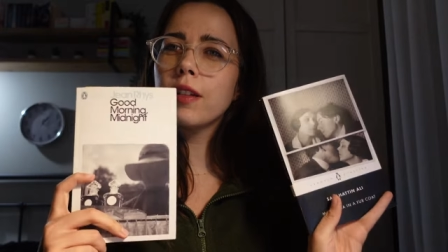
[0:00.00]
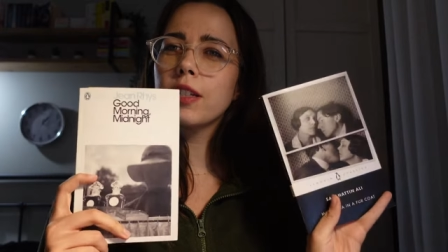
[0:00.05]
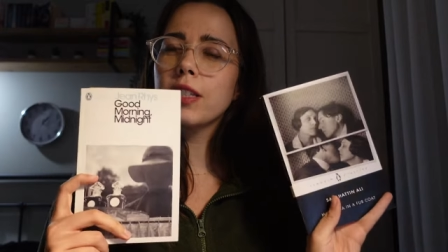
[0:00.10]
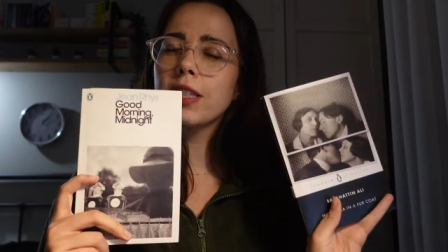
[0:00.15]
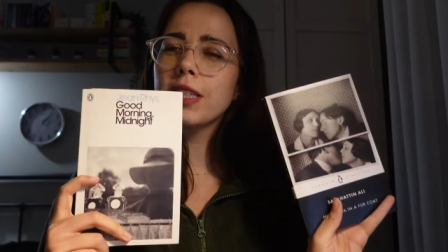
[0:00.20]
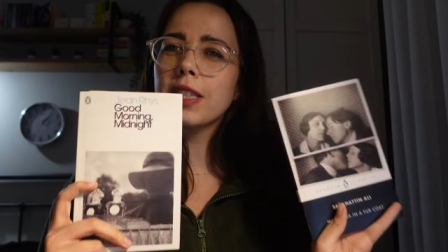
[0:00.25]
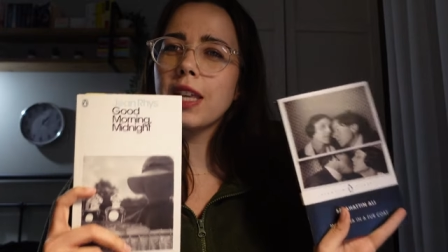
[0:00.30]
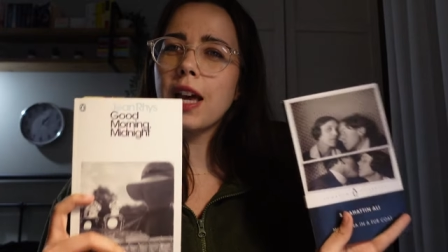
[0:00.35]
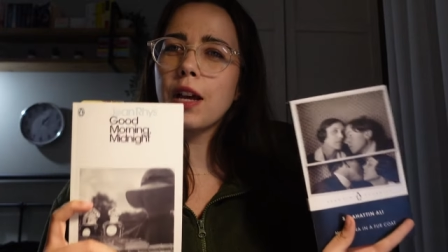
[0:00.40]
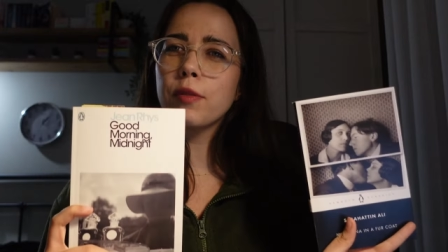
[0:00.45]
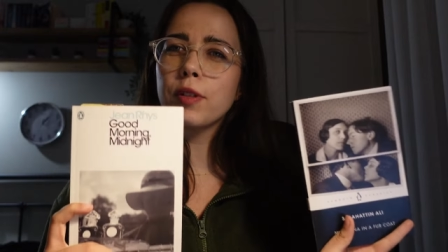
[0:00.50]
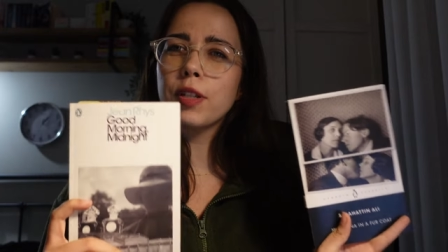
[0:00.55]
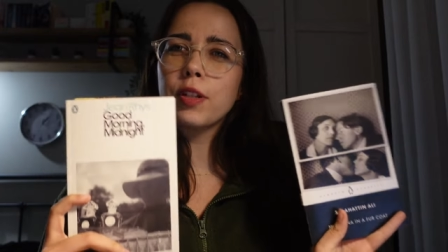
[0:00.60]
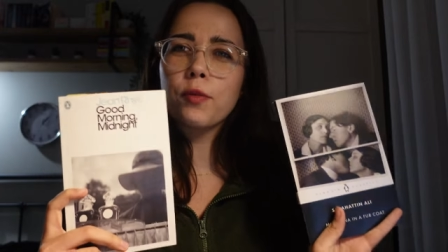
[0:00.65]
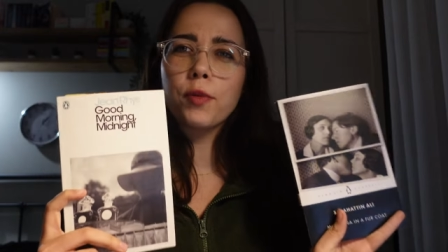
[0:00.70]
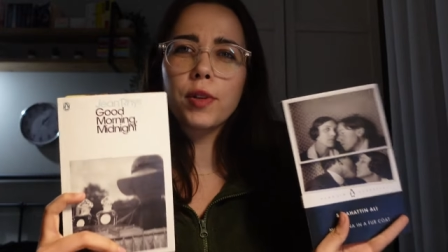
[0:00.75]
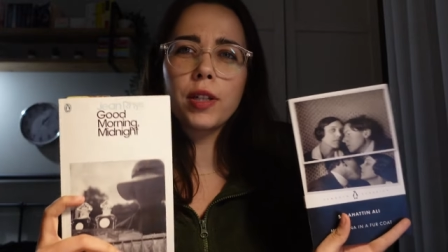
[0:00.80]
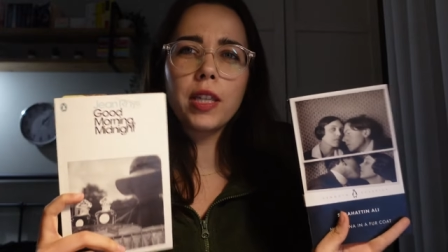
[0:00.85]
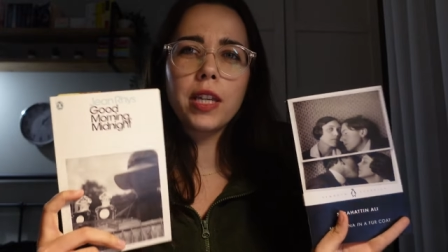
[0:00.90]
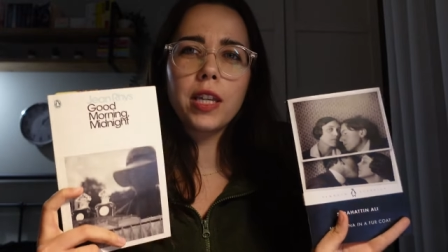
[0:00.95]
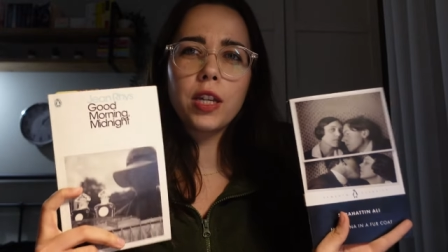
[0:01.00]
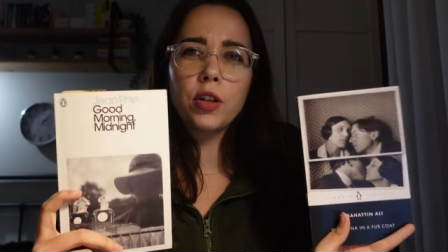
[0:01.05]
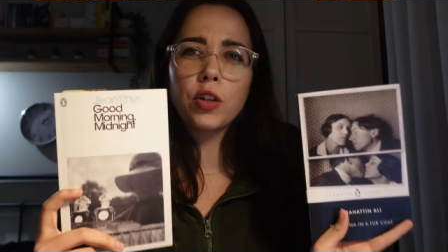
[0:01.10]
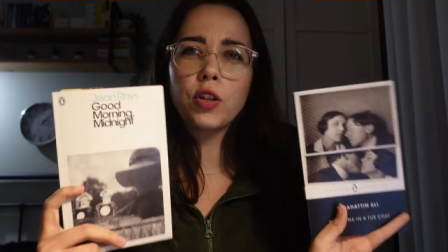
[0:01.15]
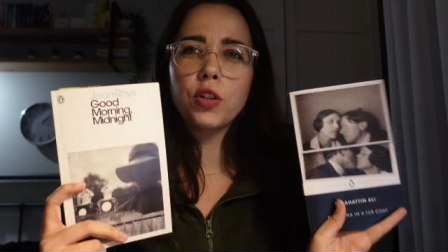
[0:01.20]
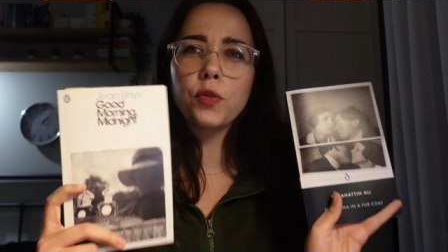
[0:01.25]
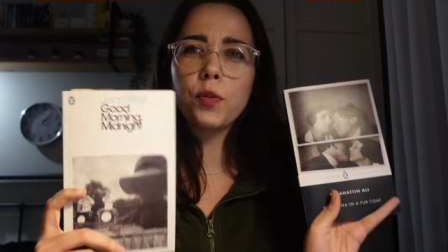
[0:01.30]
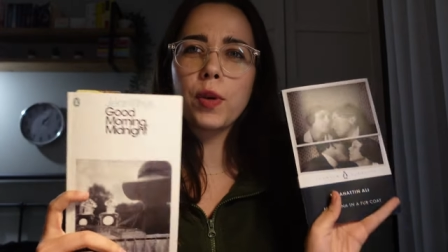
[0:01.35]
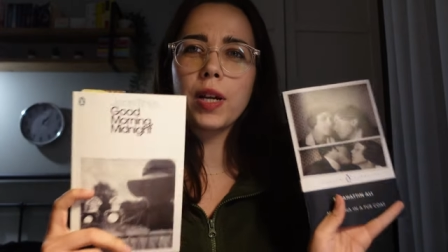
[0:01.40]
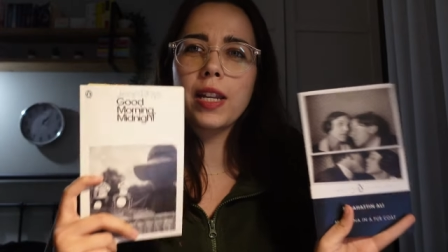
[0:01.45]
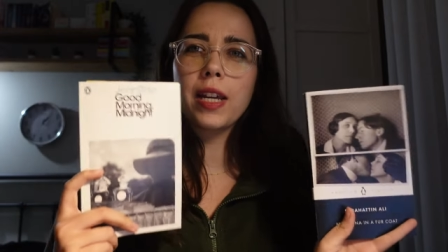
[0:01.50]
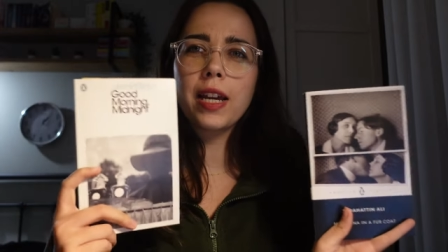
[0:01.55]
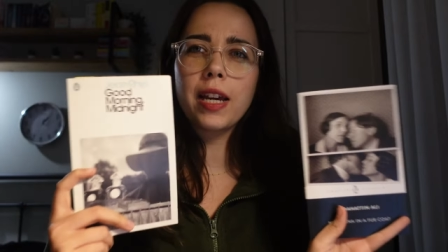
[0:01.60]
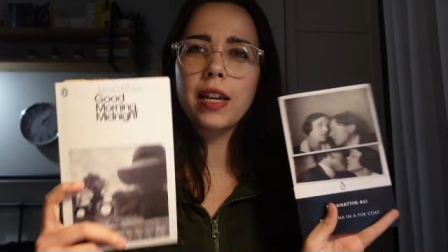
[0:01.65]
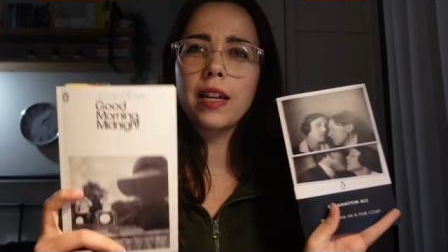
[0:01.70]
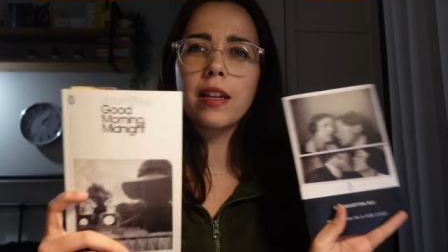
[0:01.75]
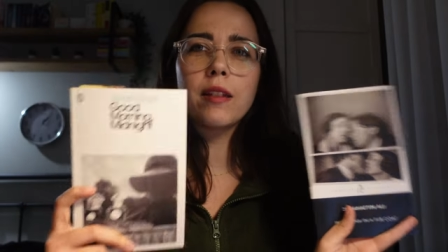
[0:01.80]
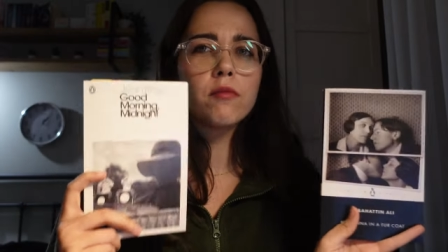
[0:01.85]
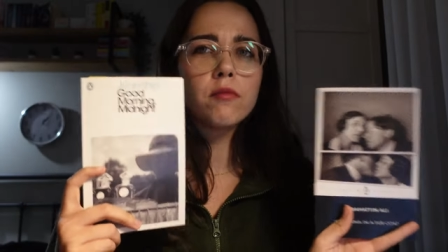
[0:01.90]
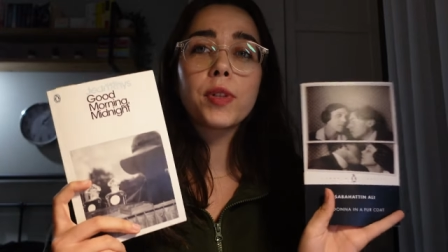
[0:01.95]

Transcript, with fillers: sounded really good when I